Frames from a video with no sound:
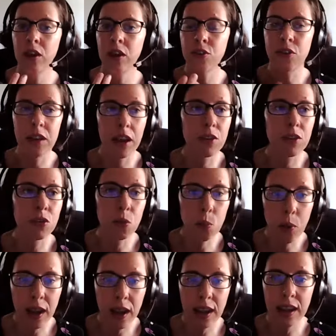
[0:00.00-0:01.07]
she likes the
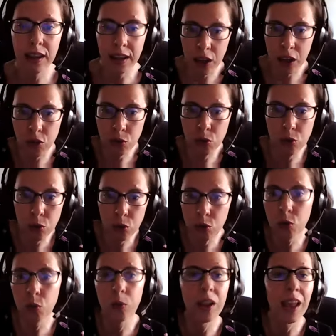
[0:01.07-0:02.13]
way that
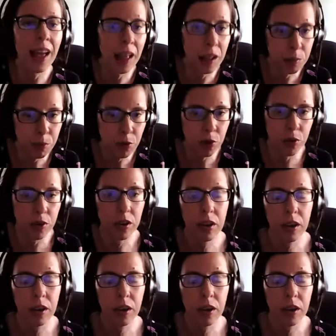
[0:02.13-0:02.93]
you will help her